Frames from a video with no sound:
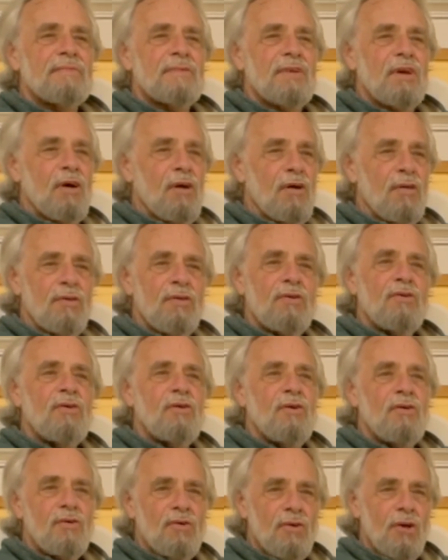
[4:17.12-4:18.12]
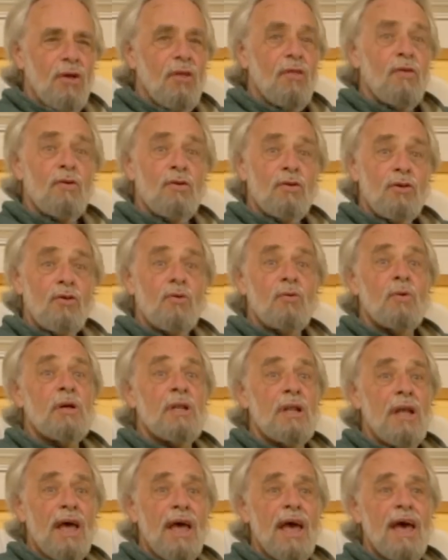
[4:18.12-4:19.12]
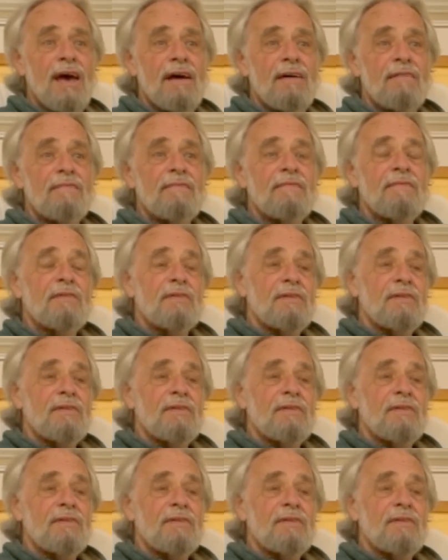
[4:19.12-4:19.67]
although you will have